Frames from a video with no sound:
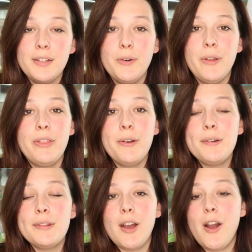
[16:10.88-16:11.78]
So
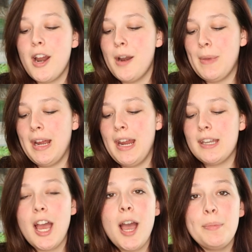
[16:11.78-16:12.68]
those are
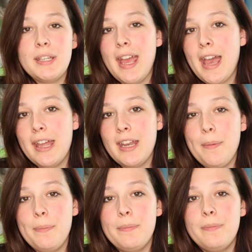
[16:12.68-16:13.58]
my top
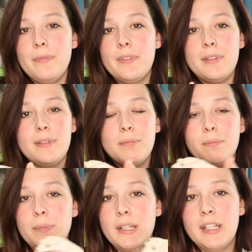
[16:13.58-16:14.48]
10
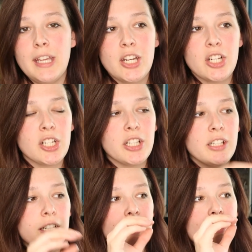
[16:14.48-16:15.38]
beginner,